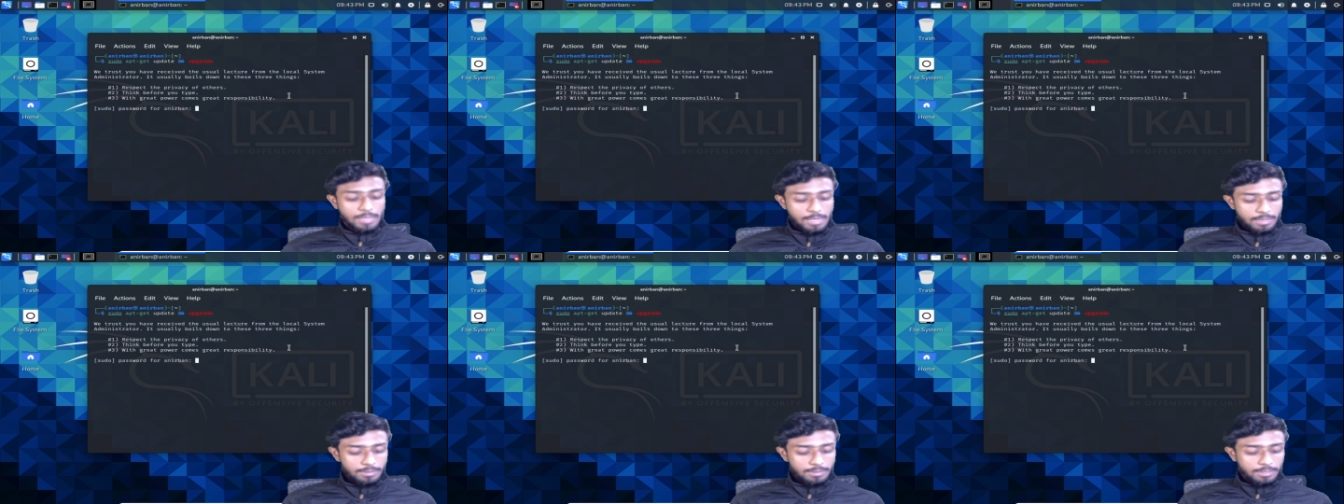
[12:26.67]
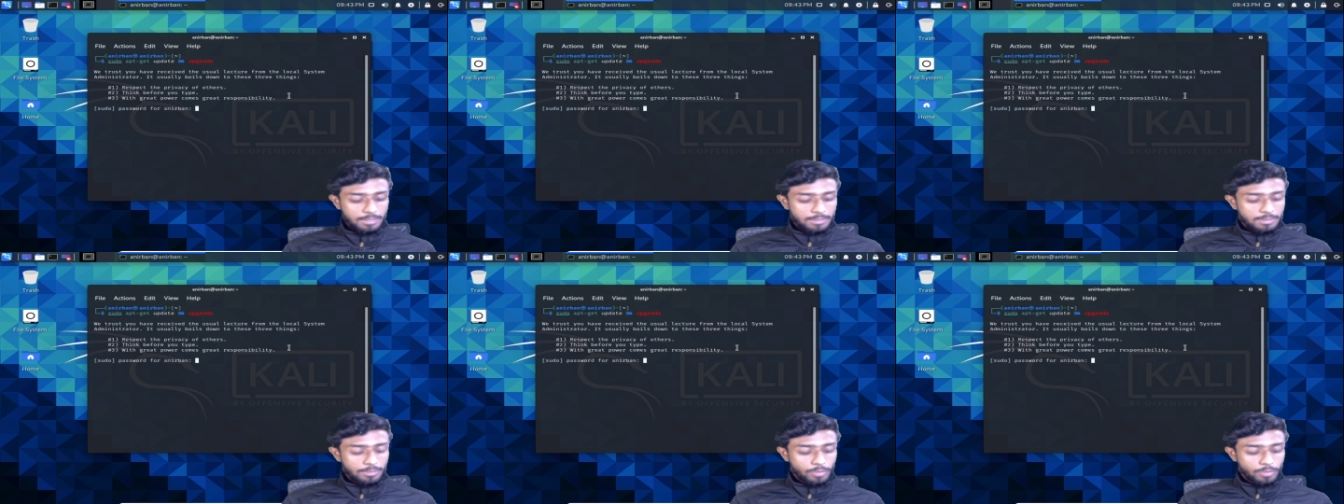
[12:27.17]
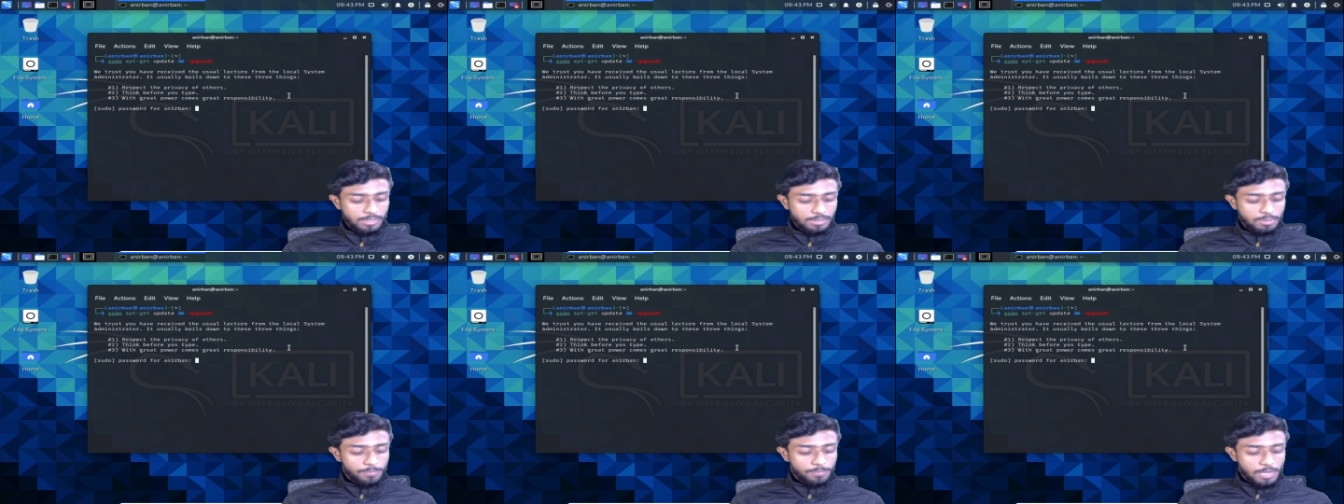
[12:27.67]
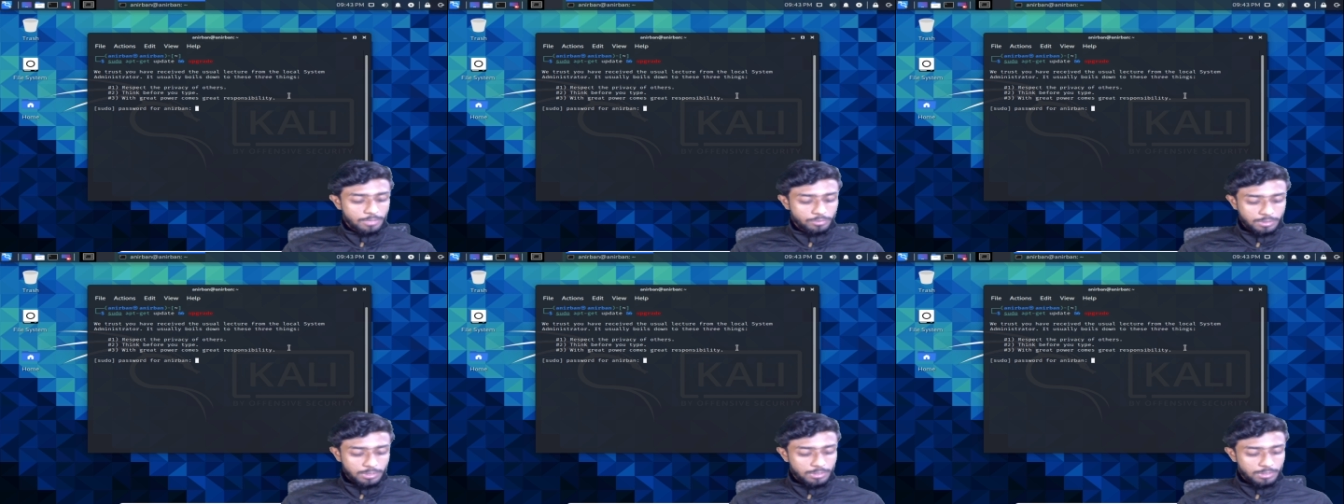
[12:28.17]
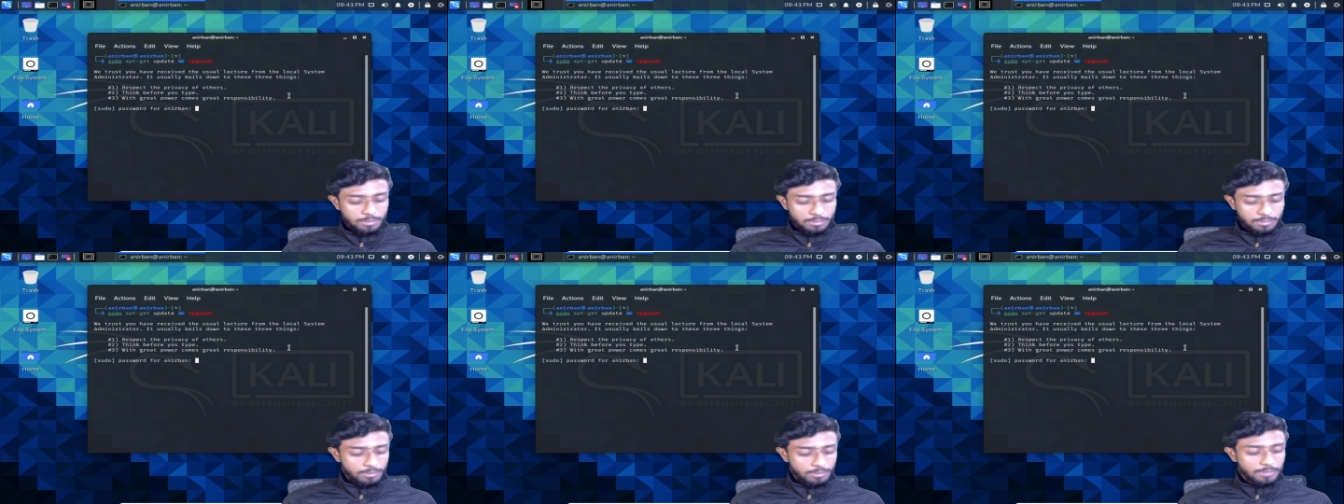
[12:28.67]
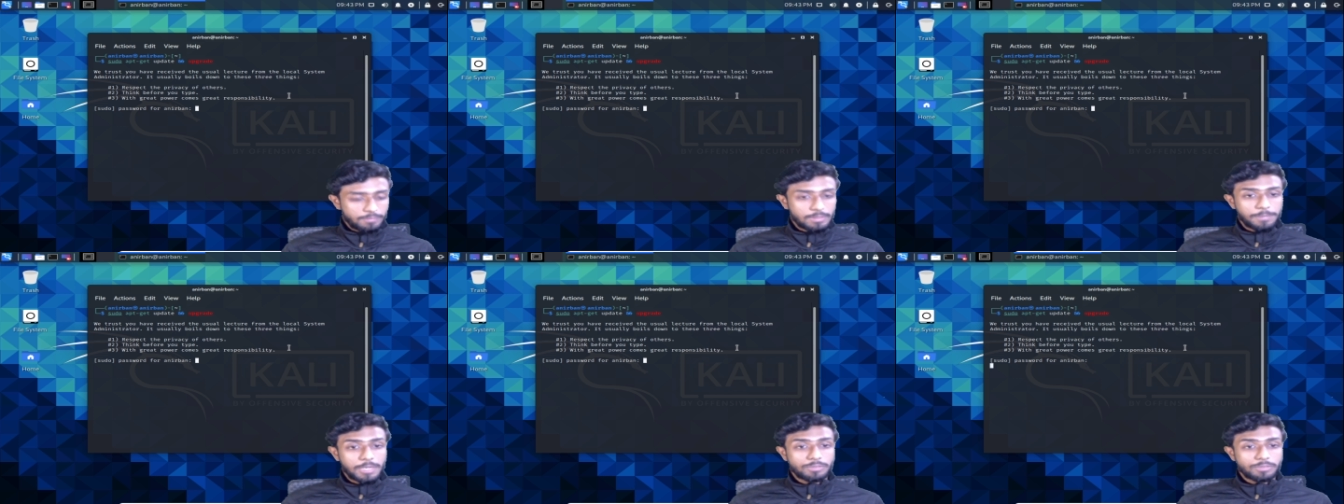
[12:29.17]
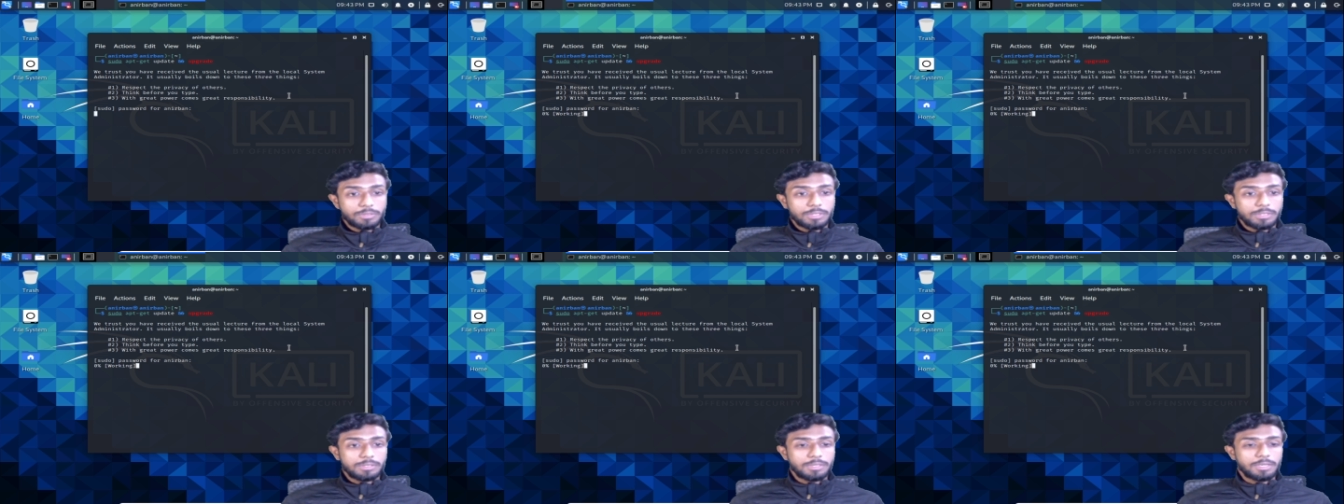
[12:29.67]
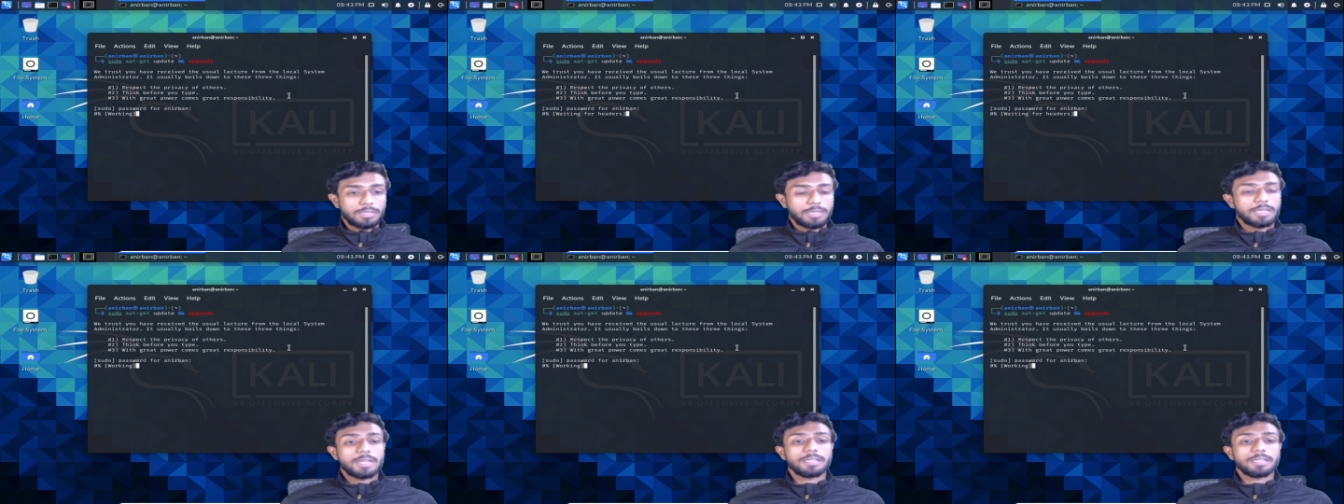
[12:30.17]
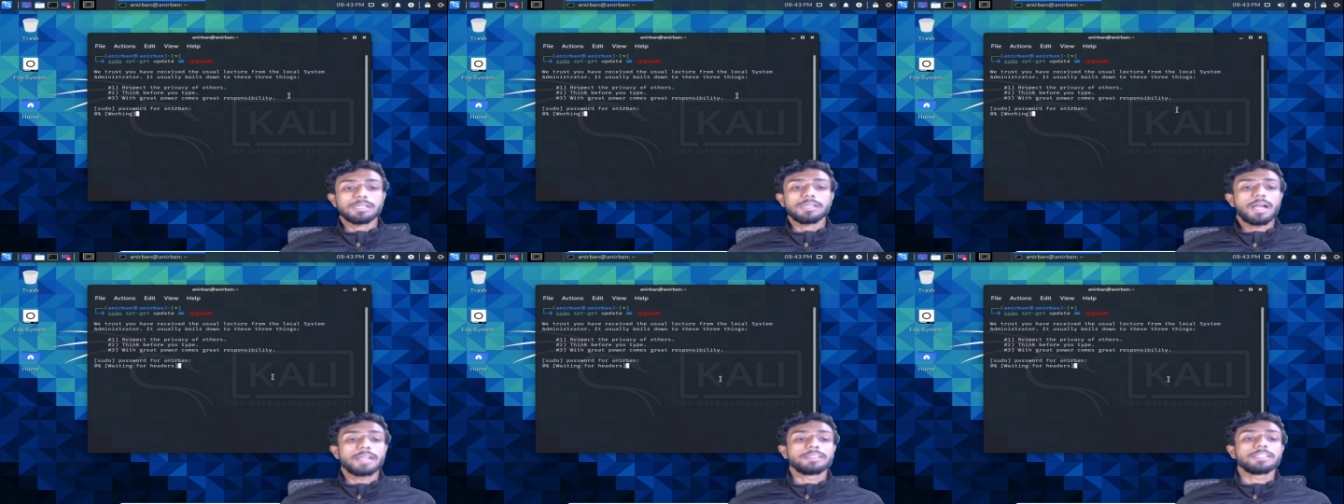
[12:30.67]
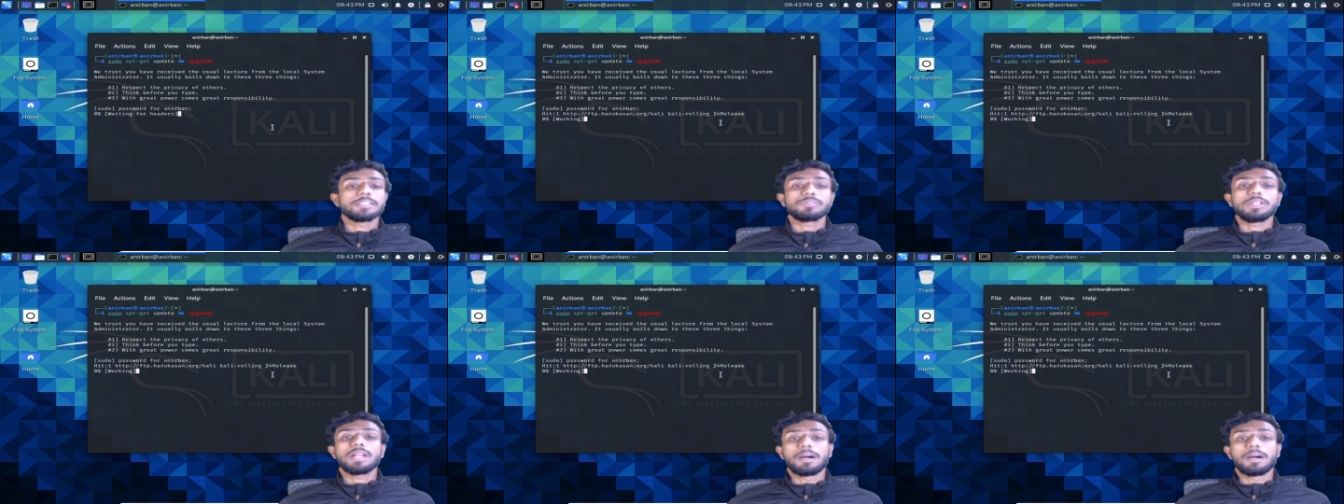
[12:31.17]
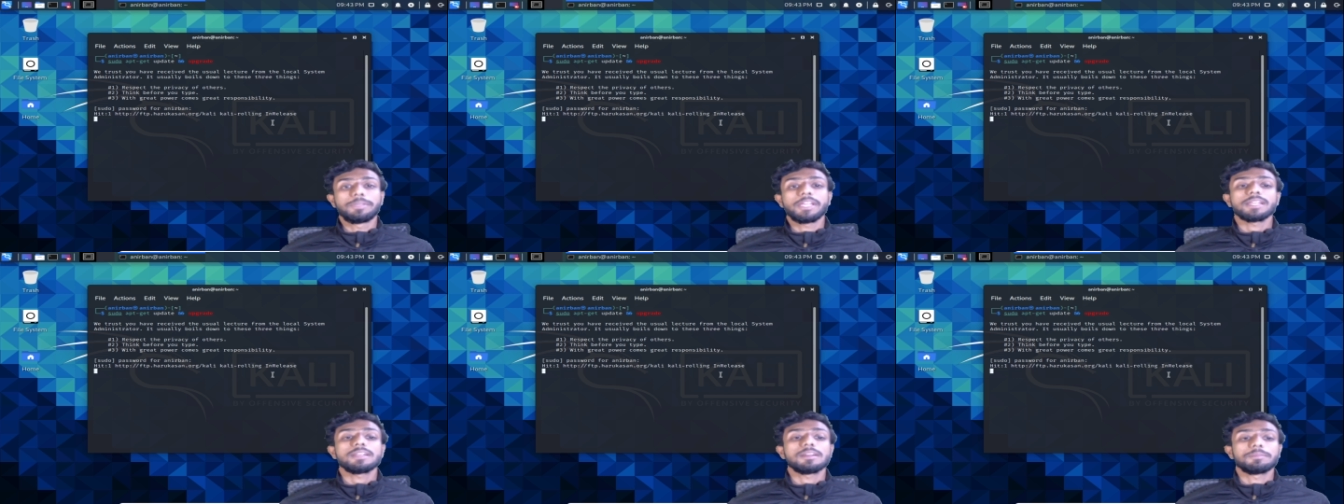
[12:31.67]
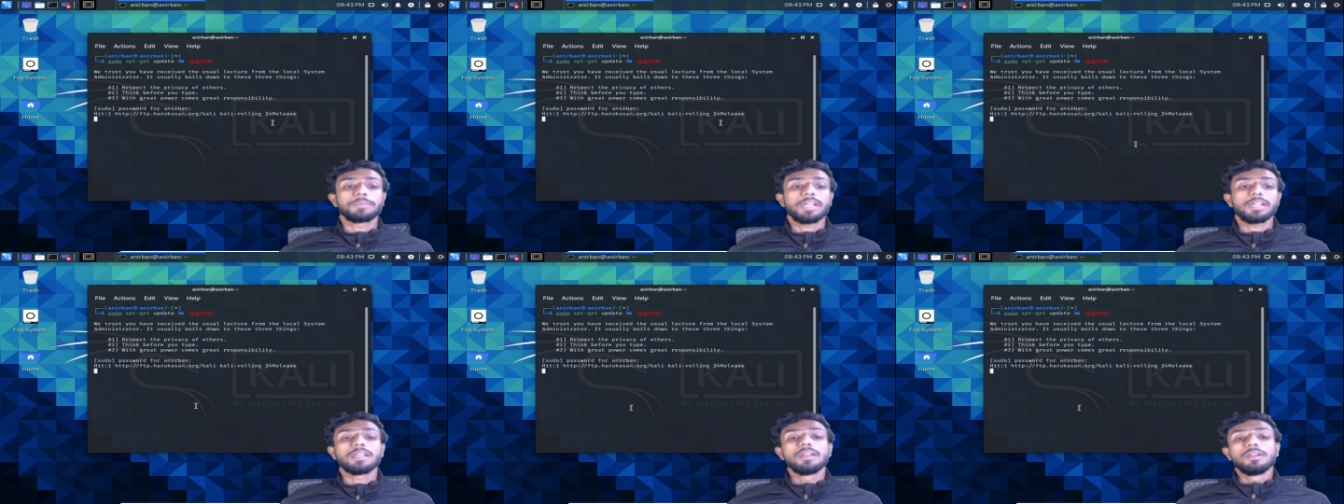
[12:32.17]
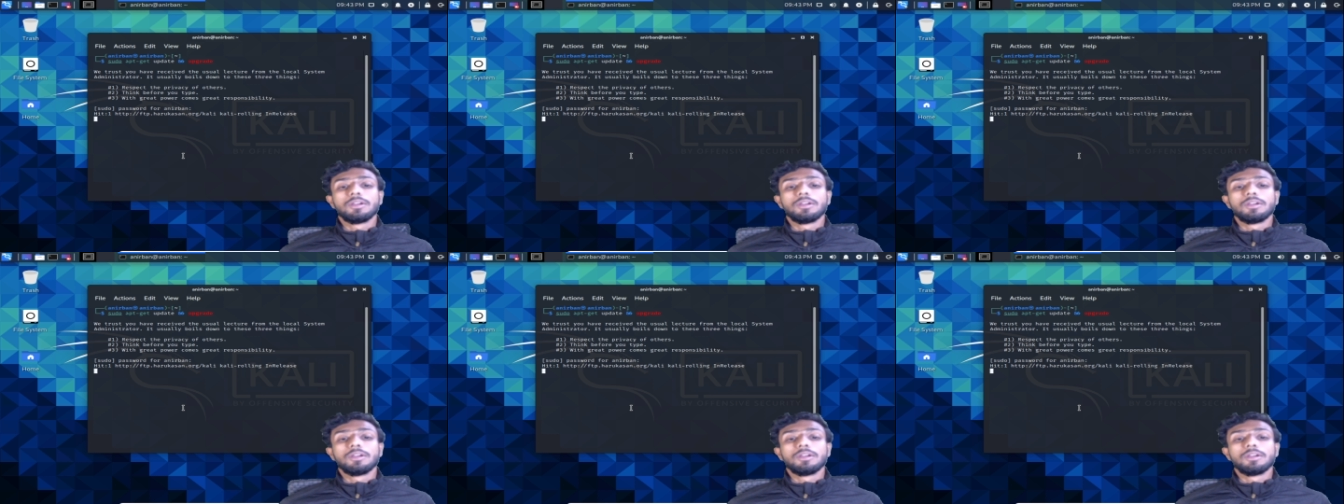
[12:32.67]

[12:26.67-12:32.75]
and it requires our password so give the password and hit enter and this will update and upgrade